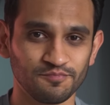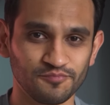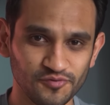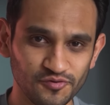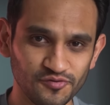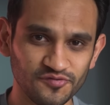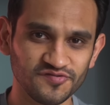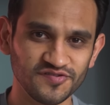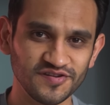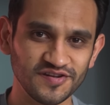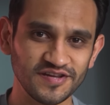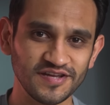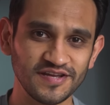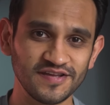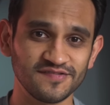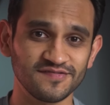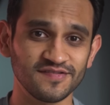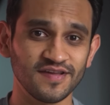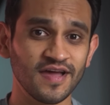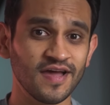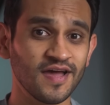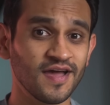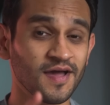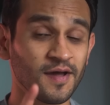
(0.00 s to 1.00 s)
Pro series,
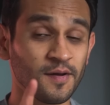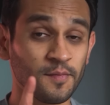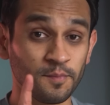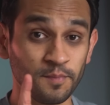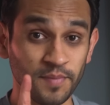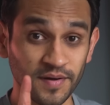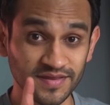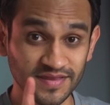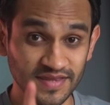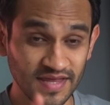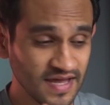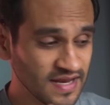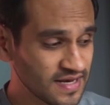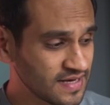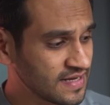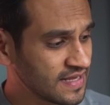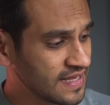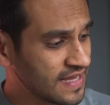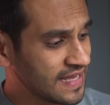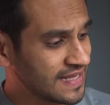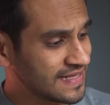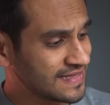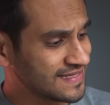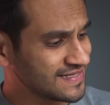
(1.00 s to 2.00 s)
but then
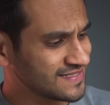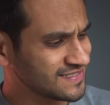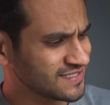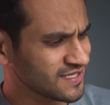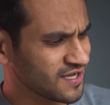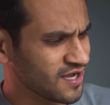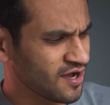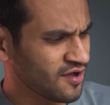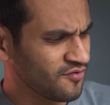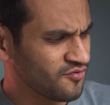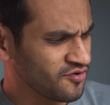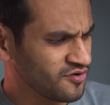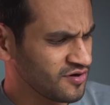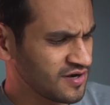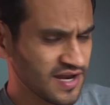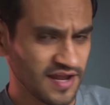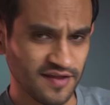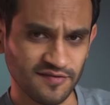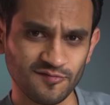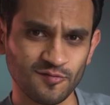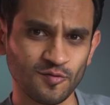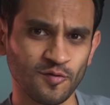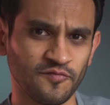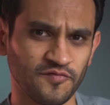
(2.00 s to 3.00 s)
this other
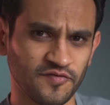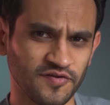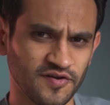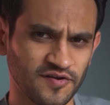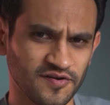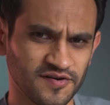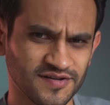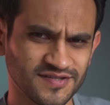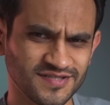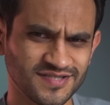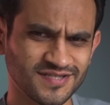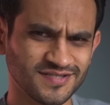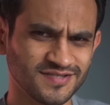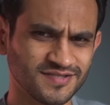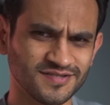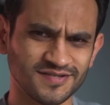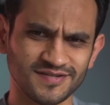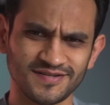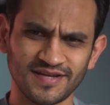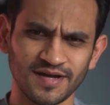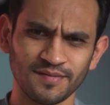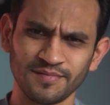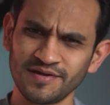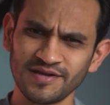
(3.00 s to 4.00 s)
lens over here is just a
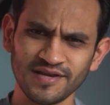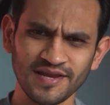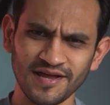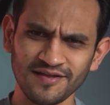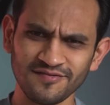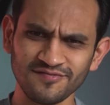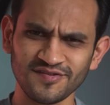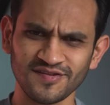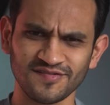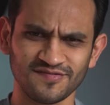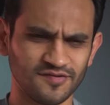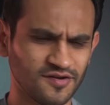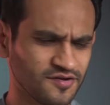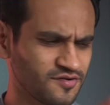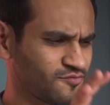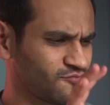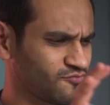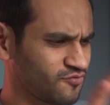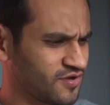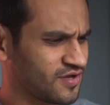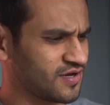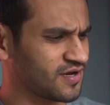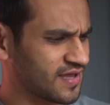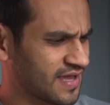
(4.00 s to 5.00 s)
dummy lens. It's not a
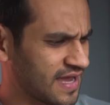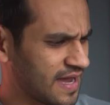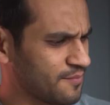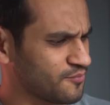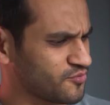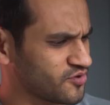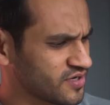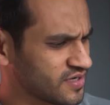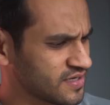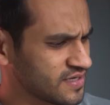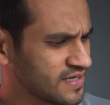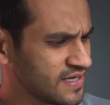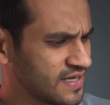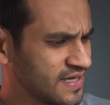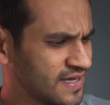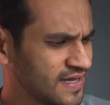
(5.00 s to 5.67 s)
real camera.